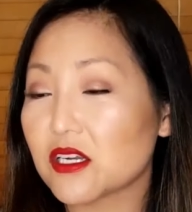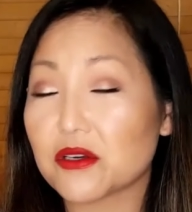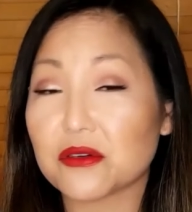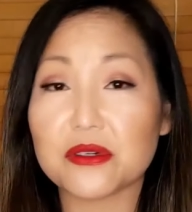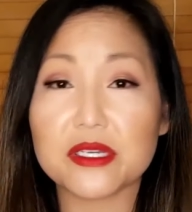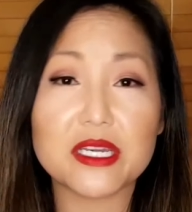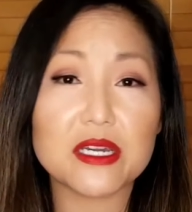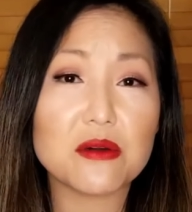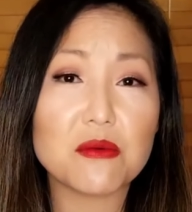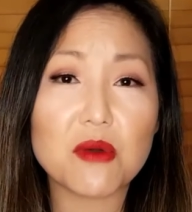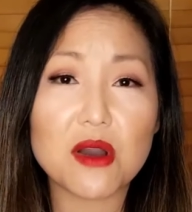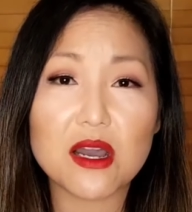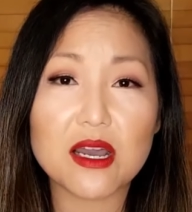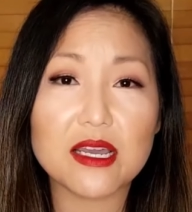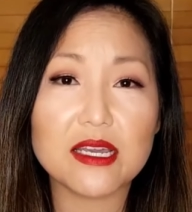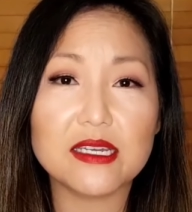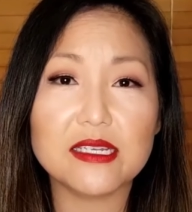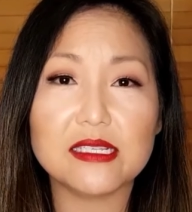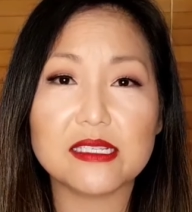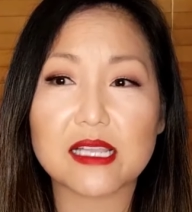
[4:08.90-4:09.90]
Career
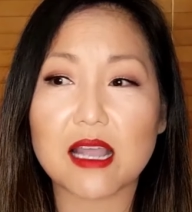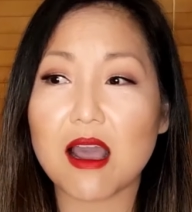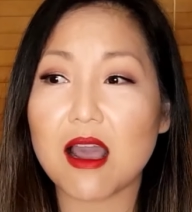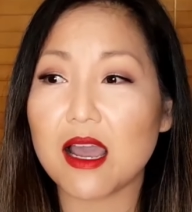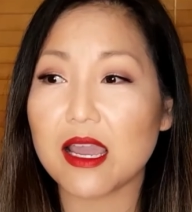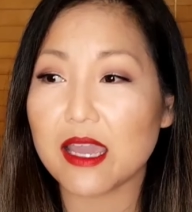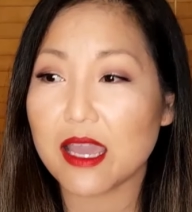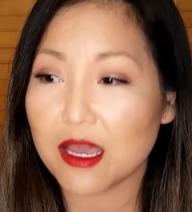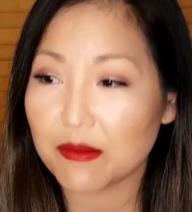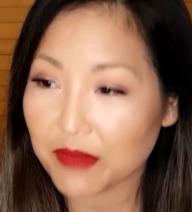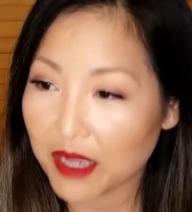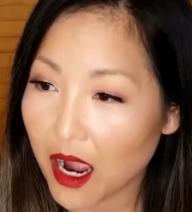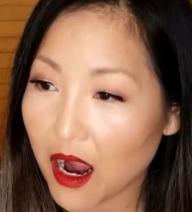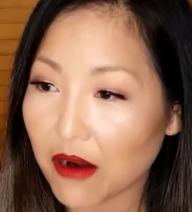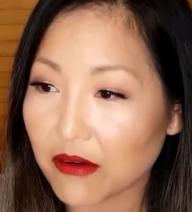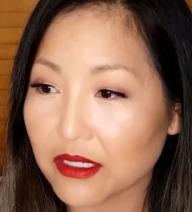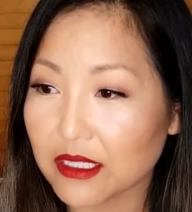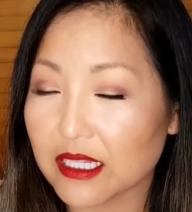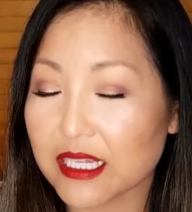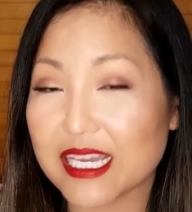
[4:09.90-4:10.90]
wise, I am
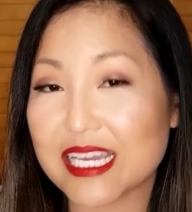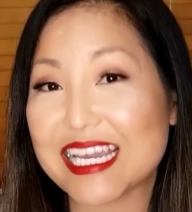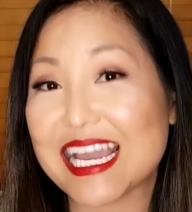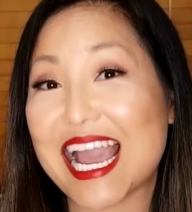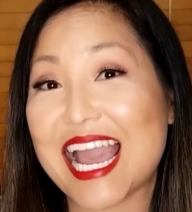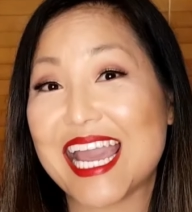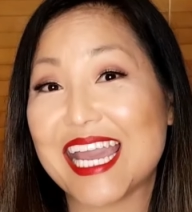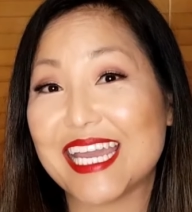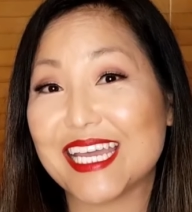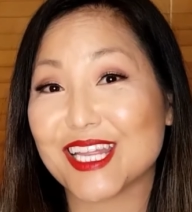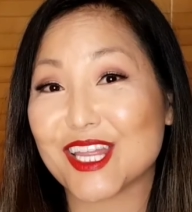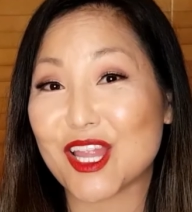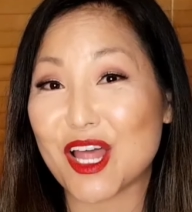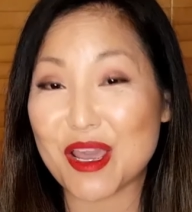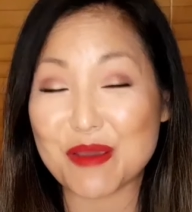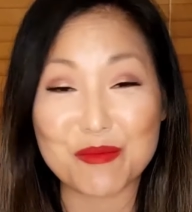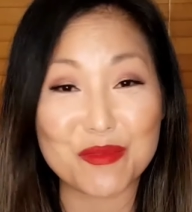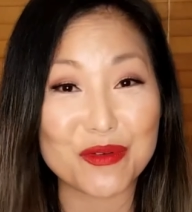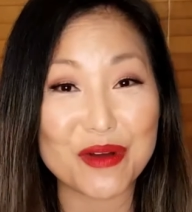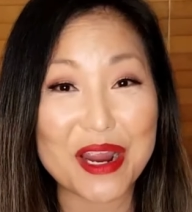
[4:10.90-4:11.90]
currently a
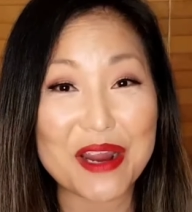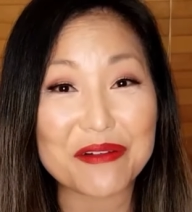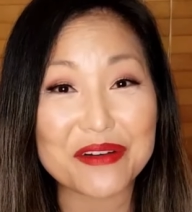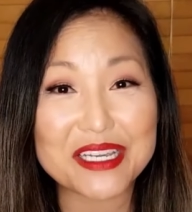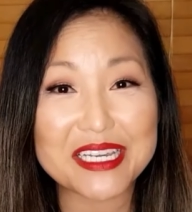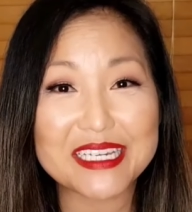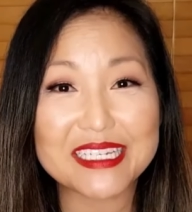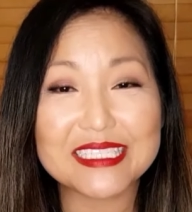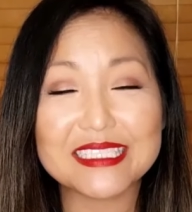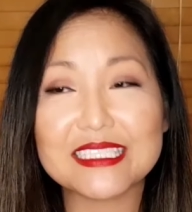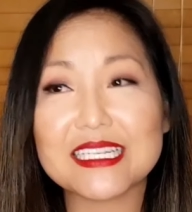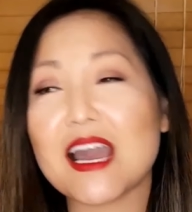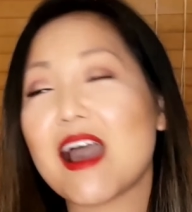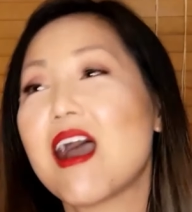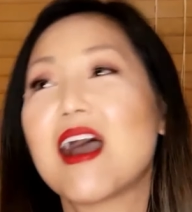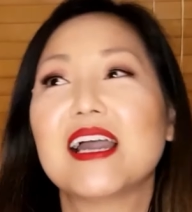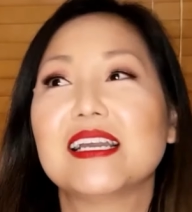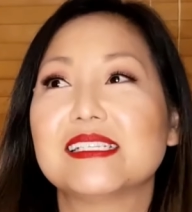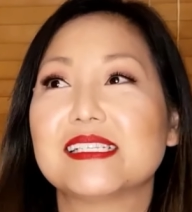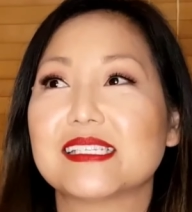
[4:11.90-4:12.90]
librarian.
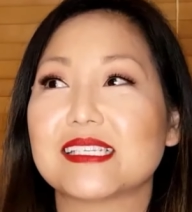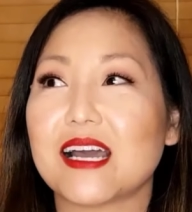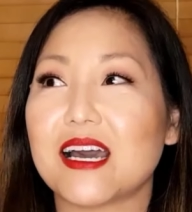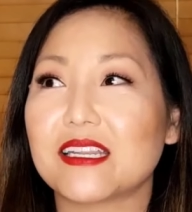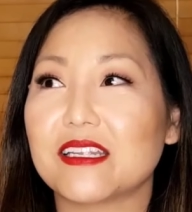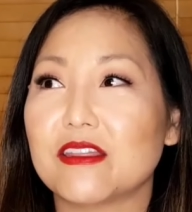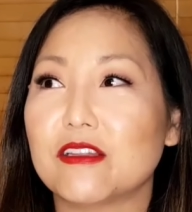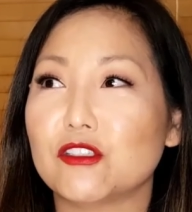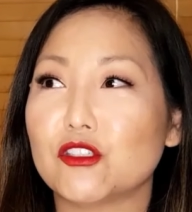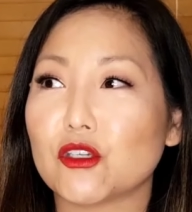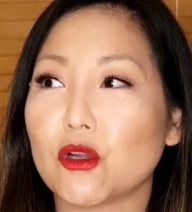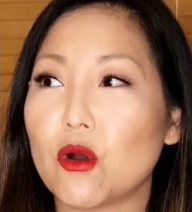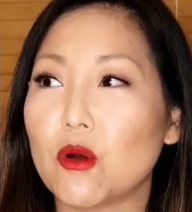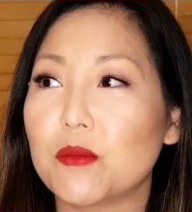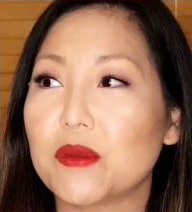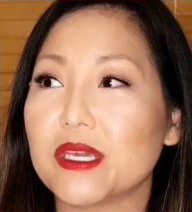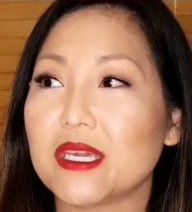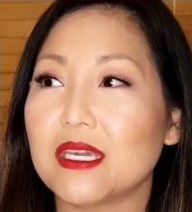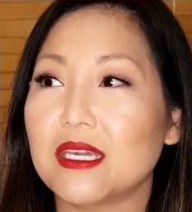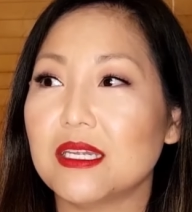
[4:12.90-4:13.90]
I started the
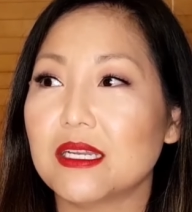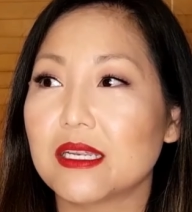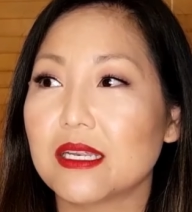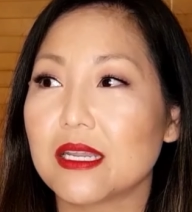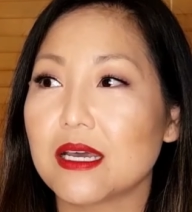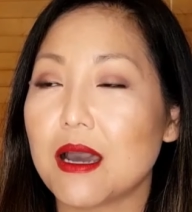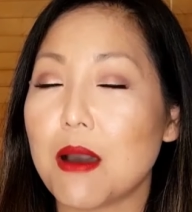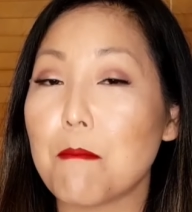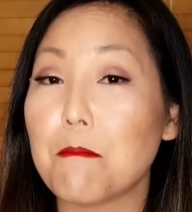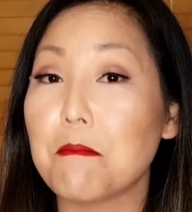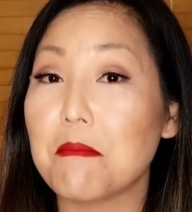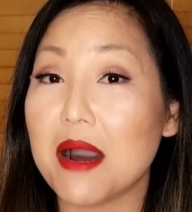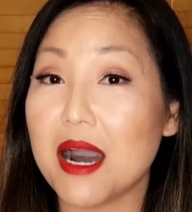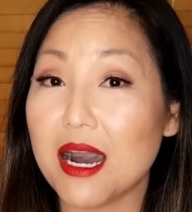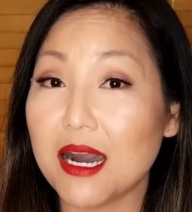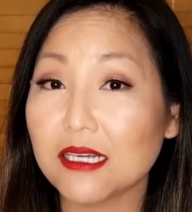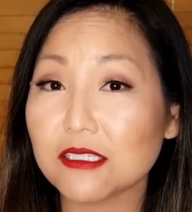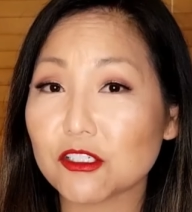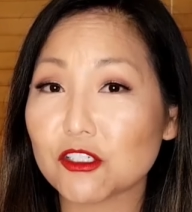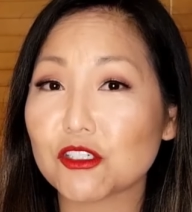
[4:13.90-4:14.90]
job in
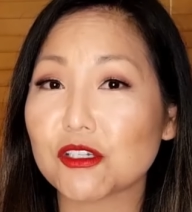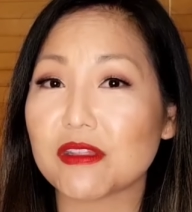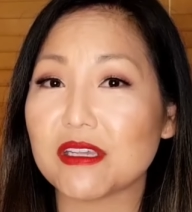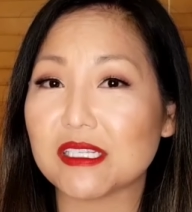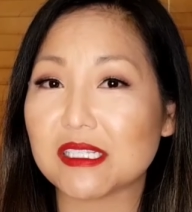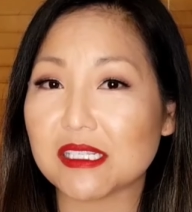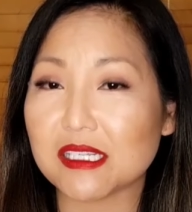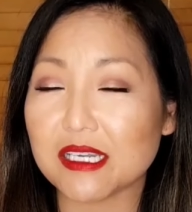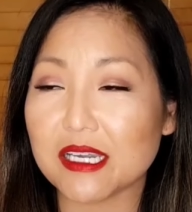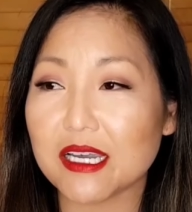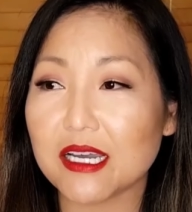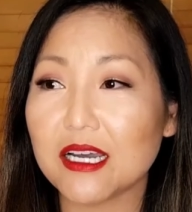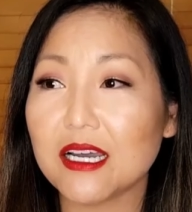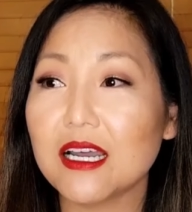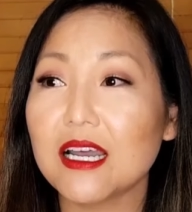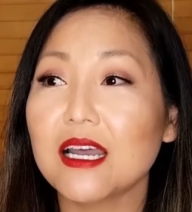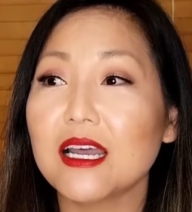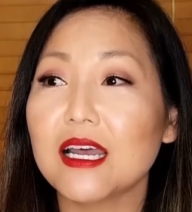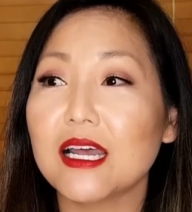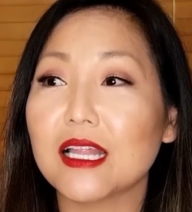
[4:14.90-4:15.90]
March this
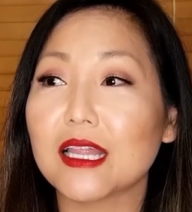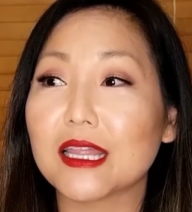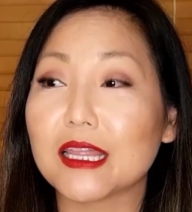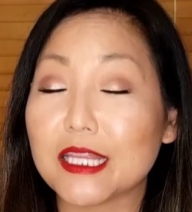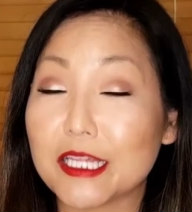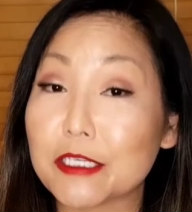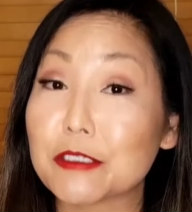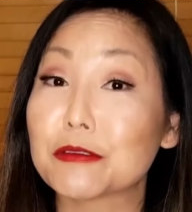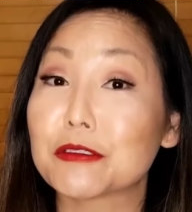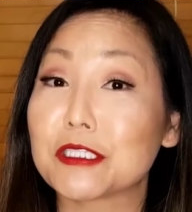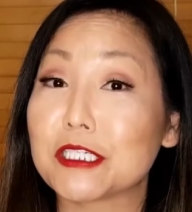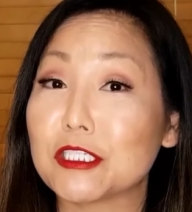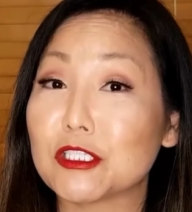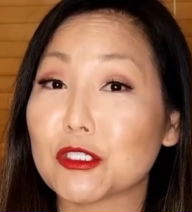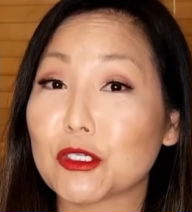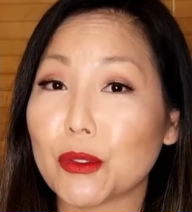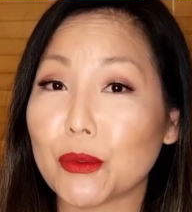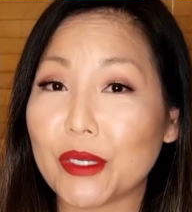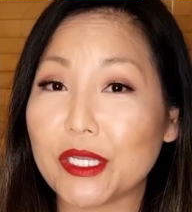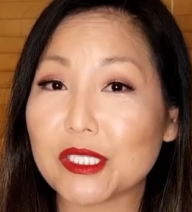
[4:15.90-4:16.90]
year, literally
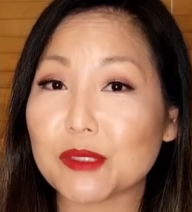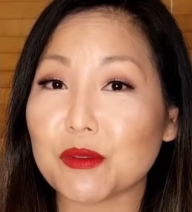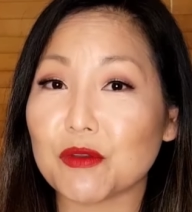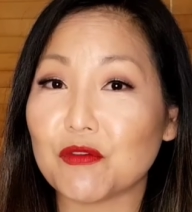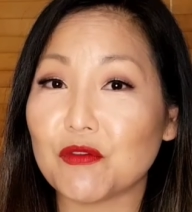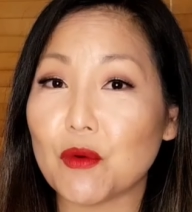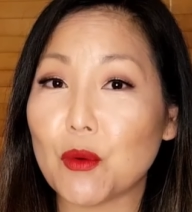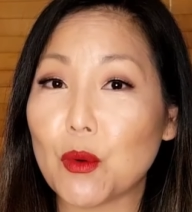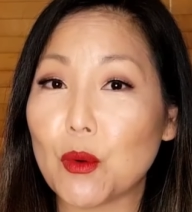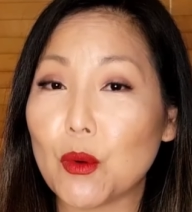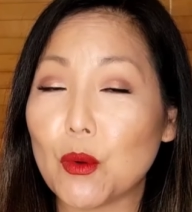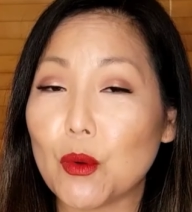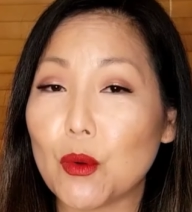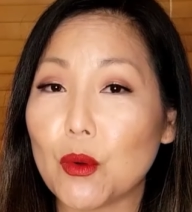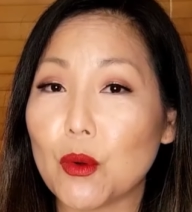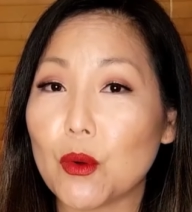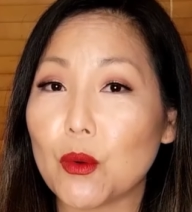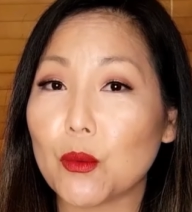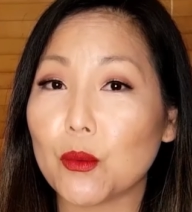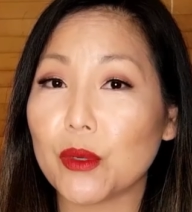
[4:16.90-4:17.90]
two weeks
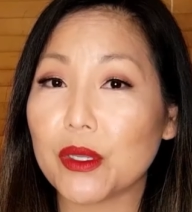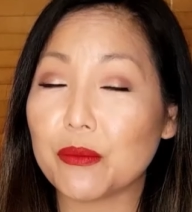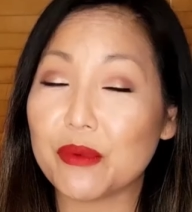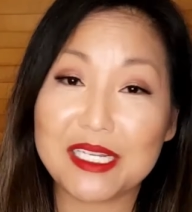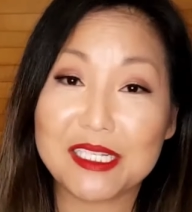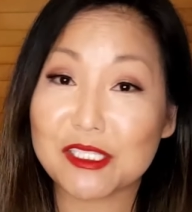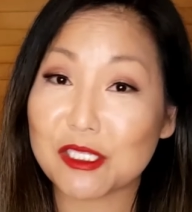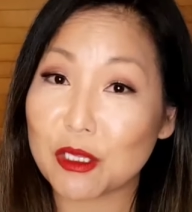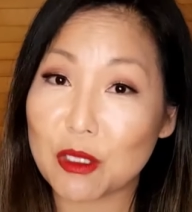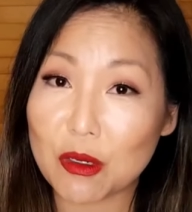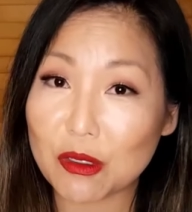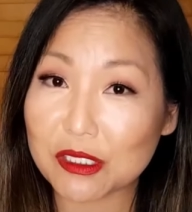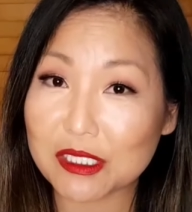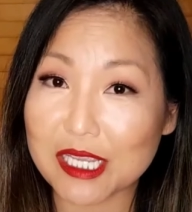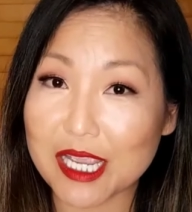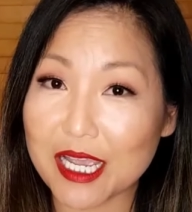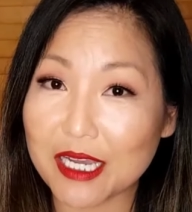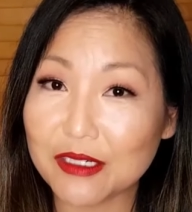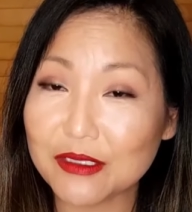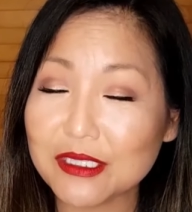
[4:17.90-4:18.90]
before we went into
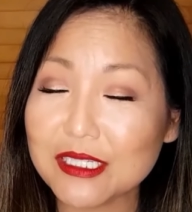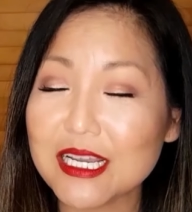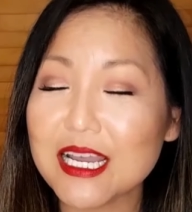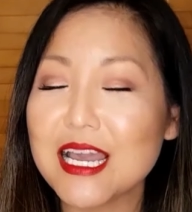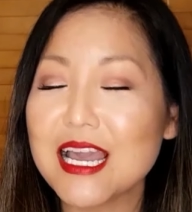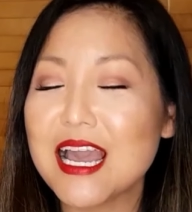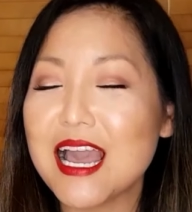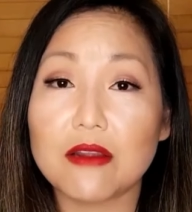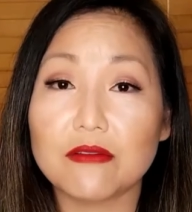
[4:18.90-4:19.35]
lockdown.